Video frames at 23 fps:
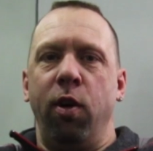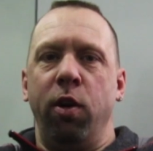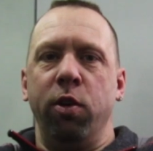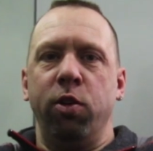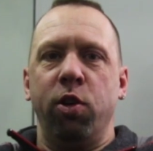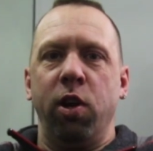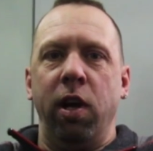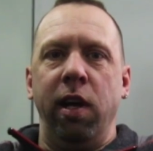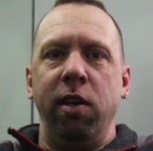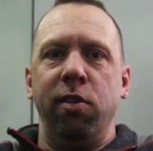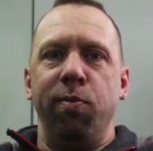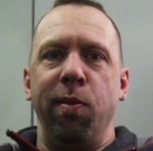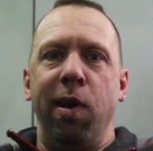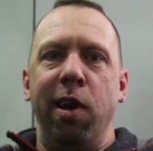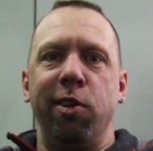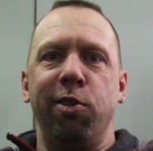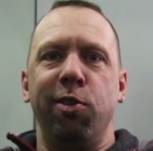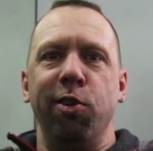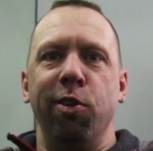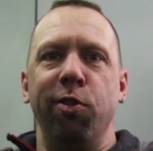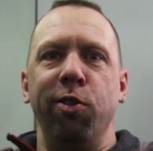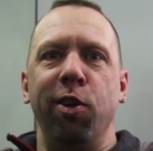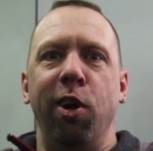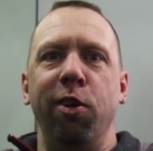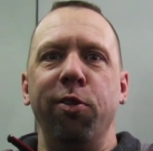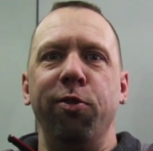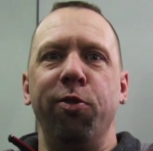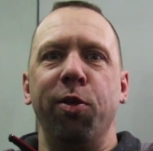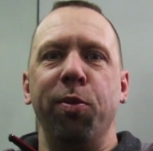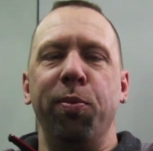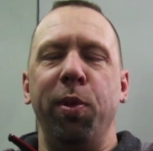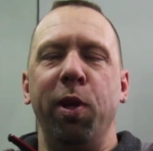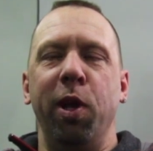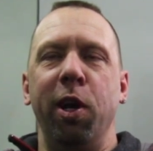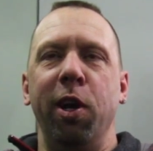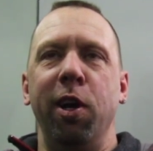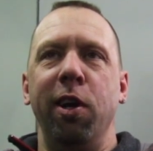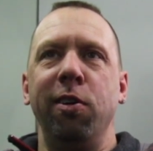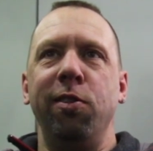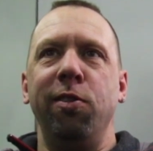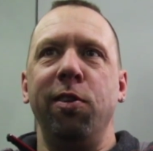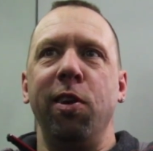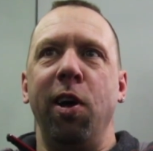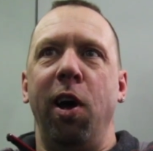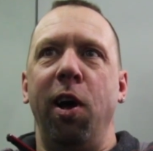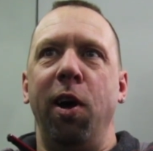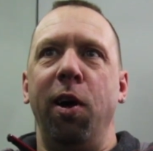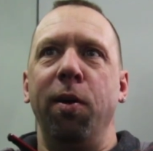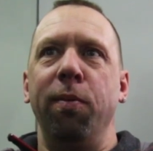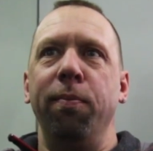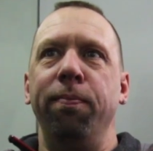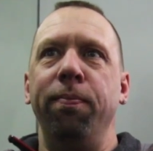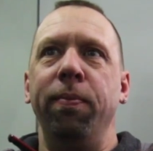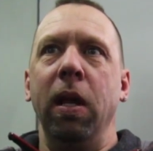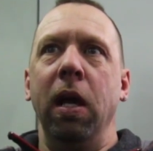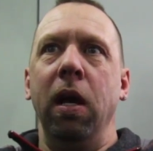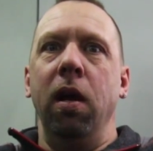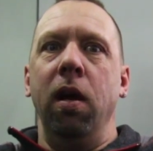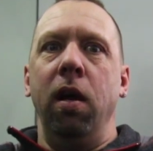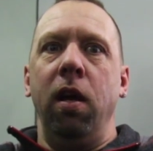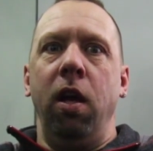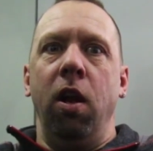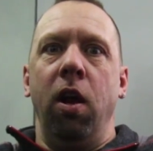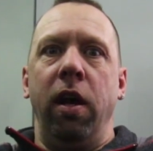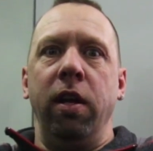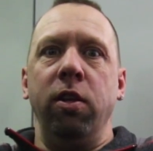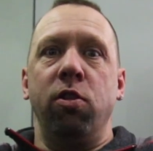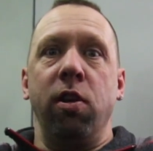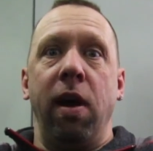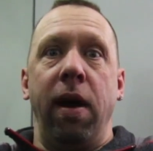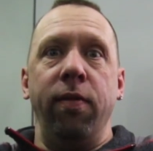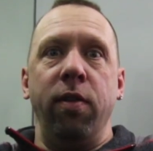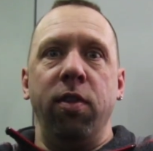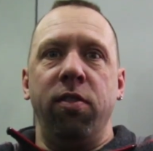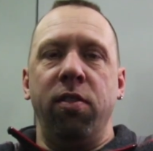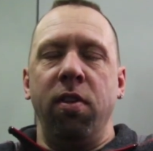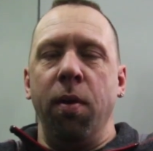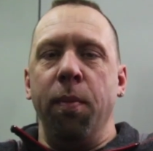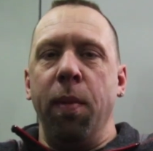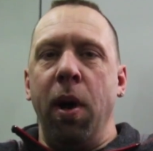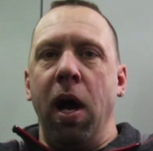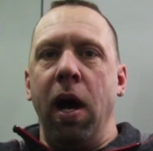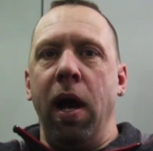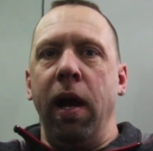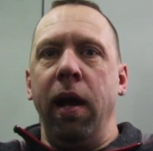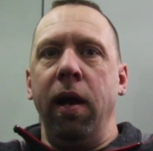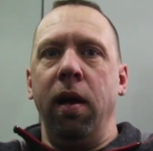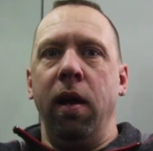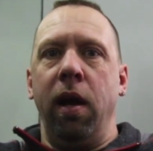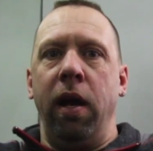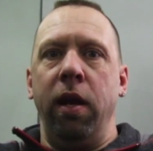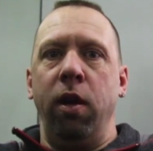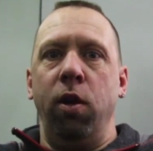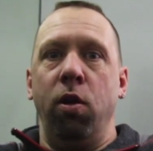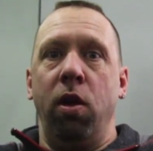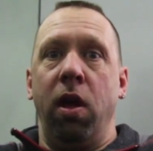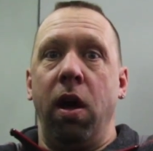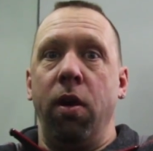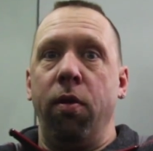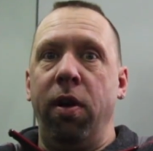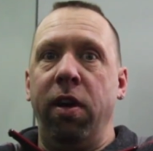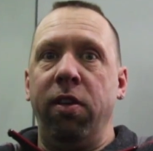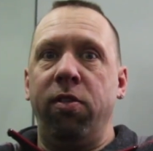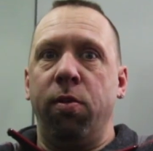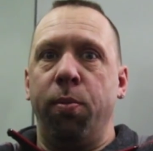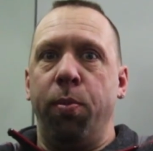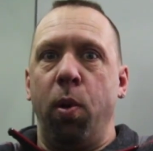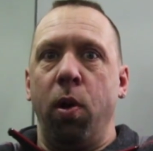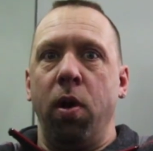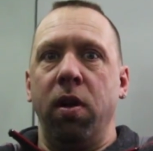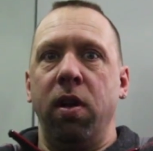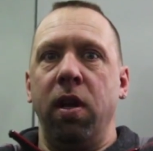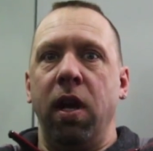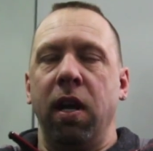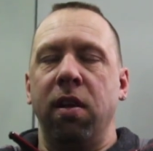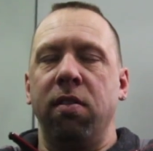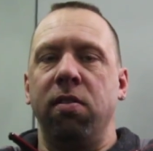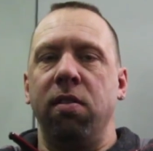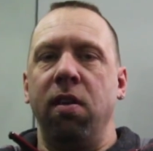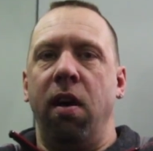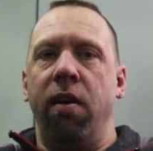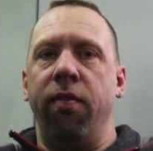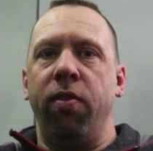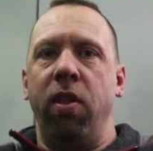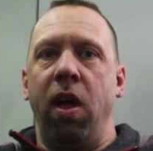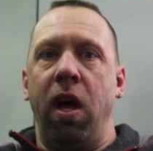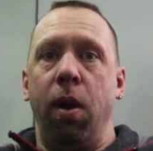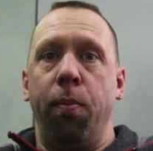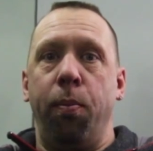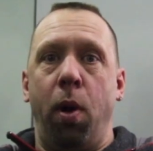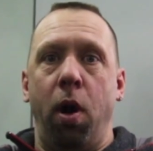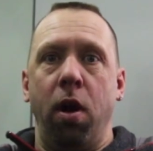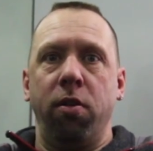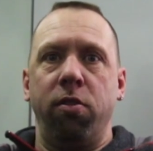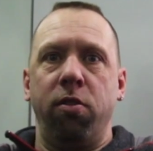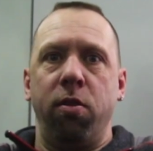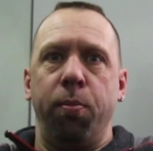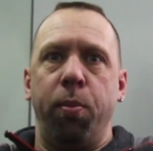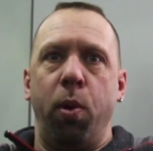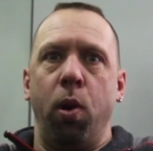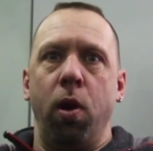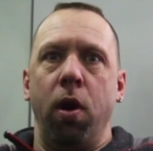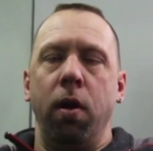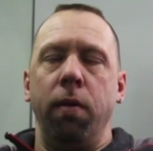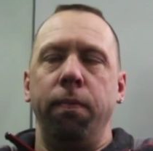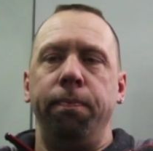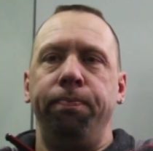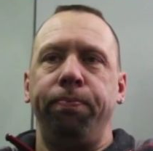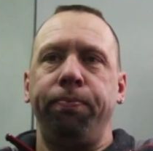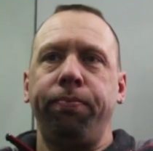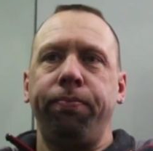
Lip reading: all trades, master of none for Polaris. You know, I drive the semi, I do a lot of race support tech stuff, a lot of part support.